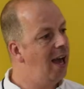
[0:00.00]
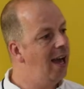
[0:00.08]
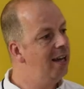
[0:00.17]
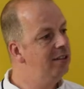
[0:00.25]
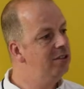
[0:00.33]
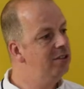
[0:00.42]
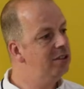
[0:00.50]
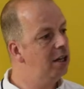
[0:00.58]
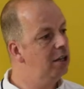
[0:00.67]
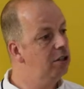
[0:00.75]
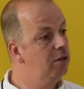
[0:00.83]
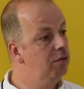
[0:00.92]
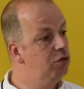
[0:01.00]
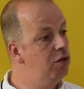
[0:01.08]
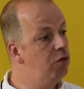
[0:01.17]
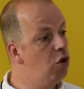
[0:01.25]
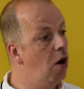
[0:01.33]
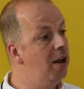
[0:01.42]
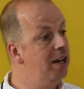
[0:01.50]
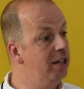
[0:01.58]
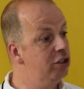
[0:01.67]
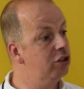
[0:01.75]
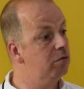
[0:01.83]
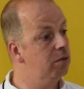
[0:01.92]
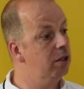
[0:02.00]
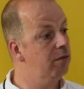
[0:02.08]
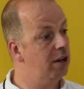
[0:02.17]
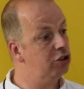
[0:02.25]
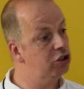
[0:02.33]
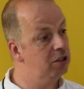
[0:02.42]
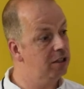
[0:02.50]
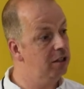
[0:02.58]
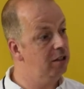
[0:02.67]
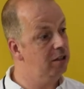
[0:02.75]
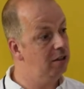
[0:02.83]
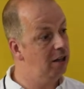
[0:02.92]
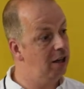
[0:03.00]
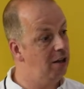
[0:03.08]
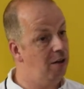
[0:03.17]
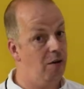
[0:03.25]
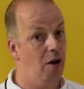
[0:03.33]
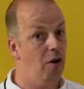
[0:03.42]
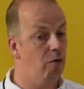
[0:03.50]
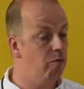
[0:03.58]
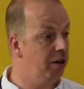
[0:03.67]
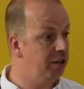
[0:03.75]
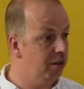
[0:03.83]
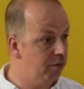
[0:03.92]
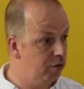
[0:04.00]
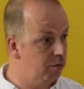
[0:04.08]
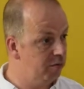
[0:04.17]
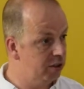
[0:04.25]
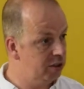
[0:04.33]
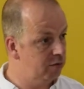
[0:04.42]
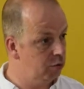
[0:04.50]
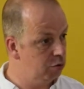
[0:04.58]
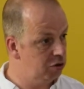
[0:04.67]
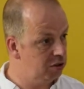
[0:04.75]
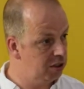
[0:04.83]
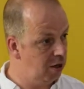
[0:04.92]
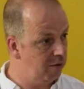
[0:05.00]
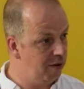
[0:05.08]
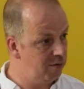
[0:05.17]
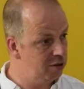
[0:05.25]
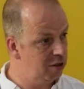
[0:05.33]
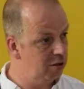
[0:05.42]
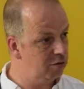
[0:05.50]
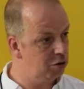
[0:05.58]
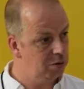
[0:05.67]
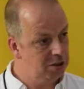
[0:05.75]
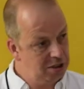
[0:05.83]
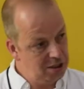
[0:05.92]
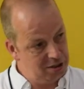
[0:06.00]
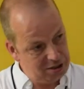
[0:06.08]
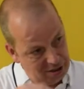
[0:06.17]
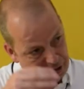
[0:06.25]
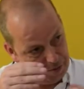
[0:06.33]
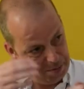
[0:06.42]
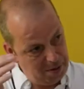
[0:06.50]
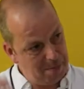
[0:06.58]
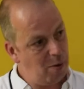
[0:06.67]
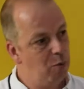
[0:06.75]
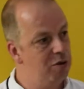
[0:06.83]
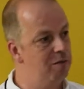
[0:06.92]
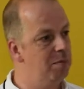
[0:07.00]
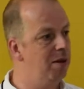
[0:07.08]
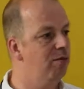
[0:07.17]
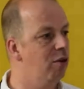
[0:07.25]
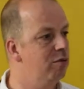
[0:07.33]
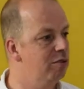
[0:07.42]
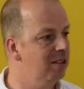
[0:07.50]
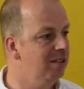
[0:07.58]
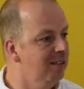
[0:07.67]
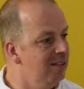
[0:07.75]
And uh, you've, you've got a history of actually uh, running film festivals yourself, haven't you? Do you want to tell us a little bit about what you've been involved in?